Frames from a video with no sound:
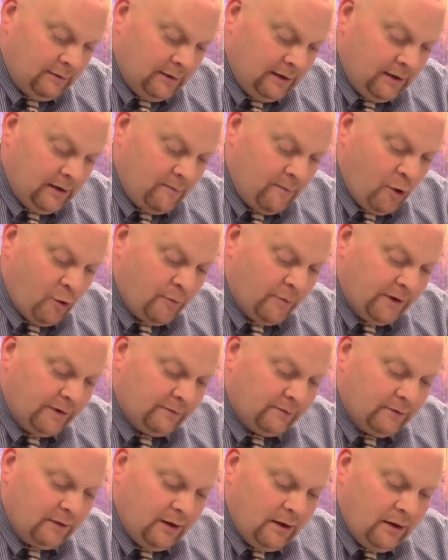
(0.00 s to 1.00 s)
in a
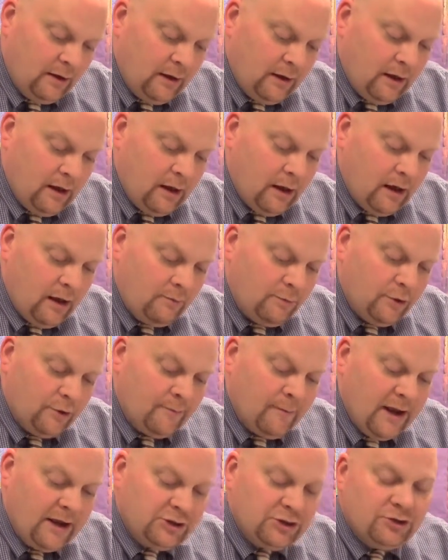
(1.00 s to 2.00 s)
moment.
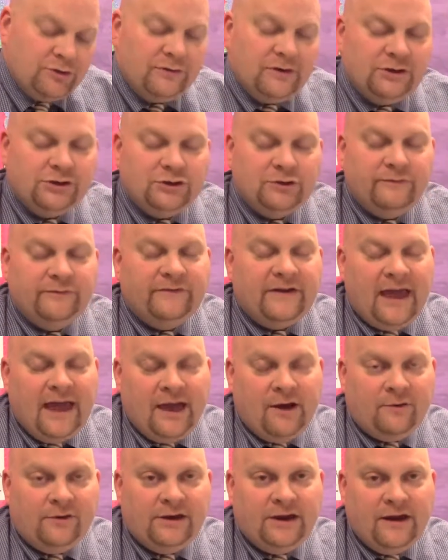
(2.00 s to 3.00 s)
You'll make sure that you've
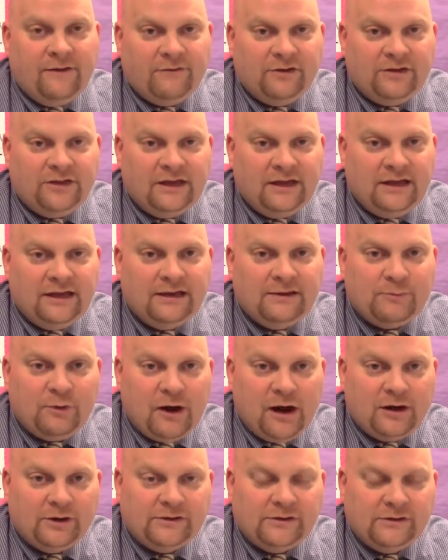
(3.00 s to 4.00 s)
counted everything
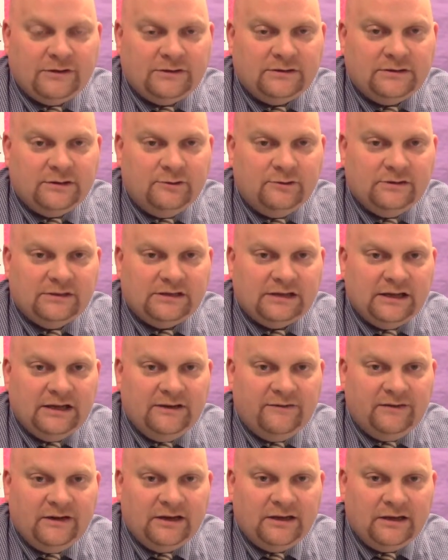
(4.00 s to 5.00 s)
prior to the students
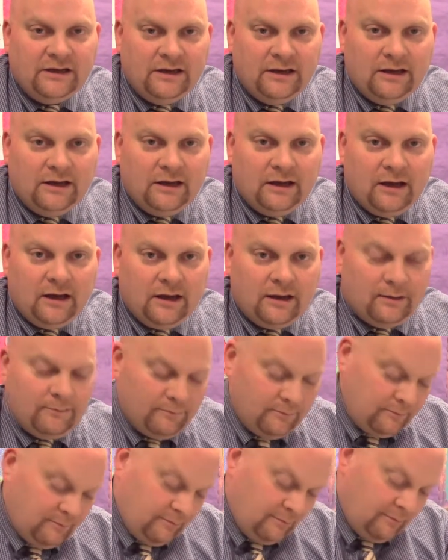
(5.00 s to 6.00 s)
leaving.
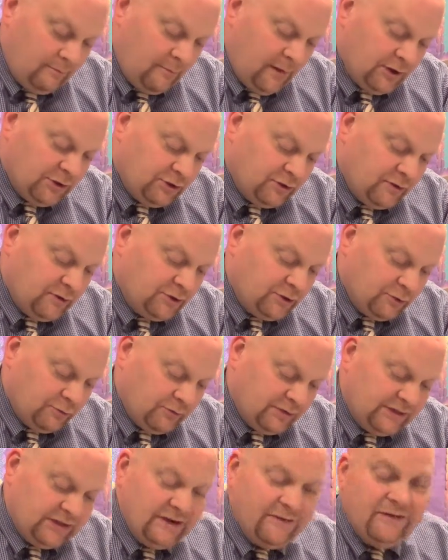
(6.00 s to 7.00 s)
Make sure that
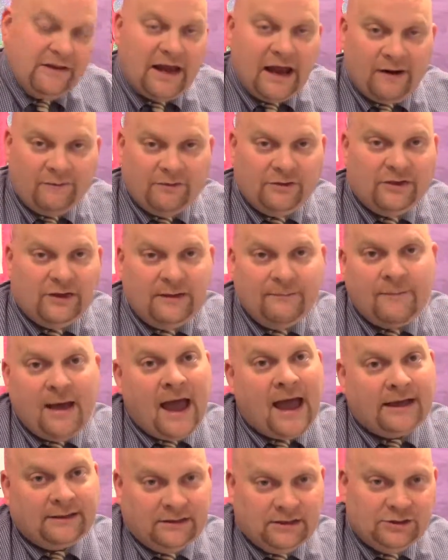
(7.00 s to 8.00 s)
you're receiving everything
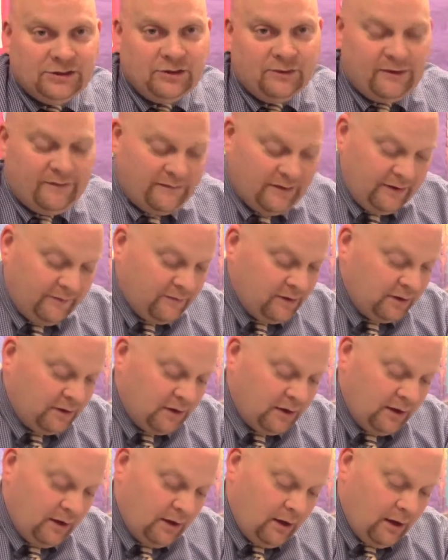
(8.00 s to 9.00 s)
back that you have
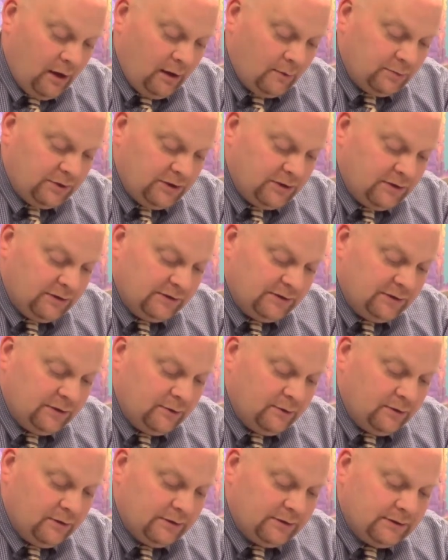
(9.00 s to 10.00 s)
given to the
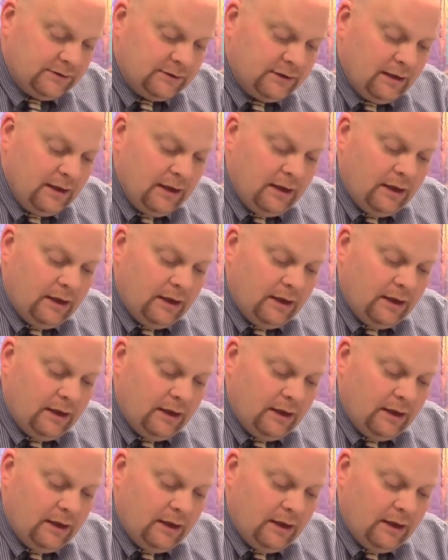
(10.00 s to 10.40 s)
students.